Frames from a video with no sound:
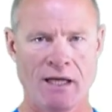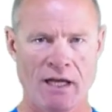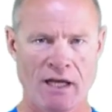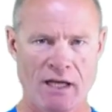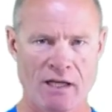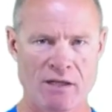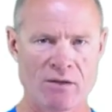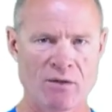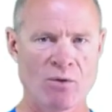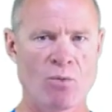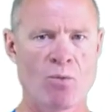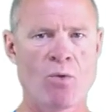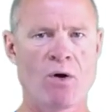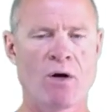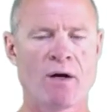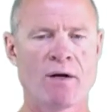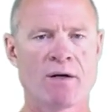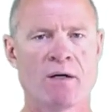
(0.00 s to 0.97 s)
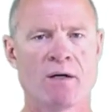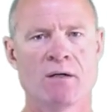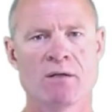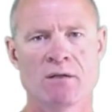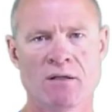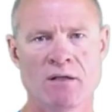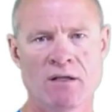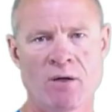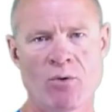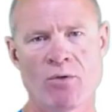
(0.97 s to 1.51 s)
and the water
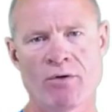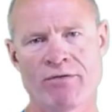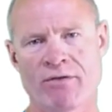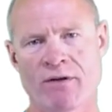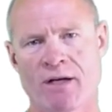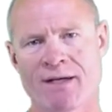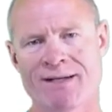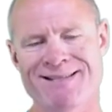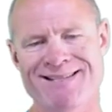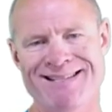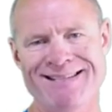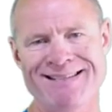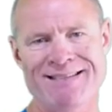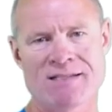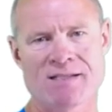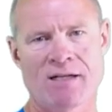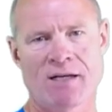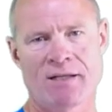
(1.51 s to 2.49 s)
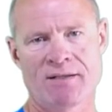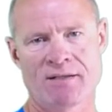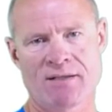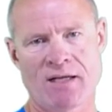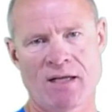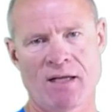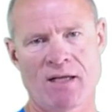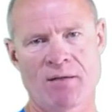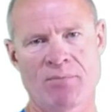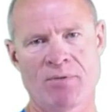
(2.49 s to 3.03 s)
liquefies inside the
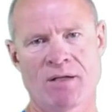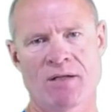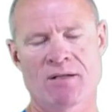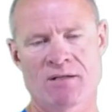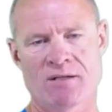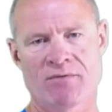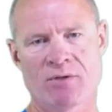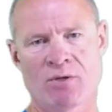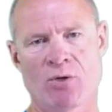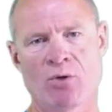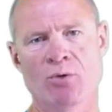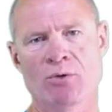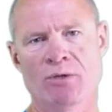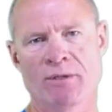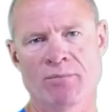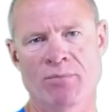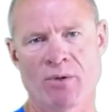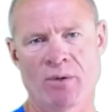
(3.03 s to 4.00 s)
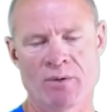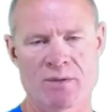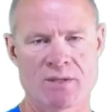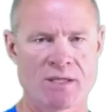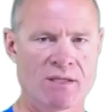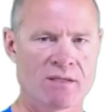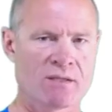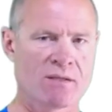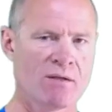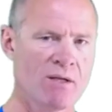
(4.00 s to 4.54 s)
tank because of the cooling
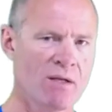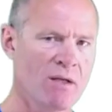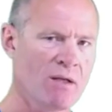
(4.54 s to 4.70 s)
process.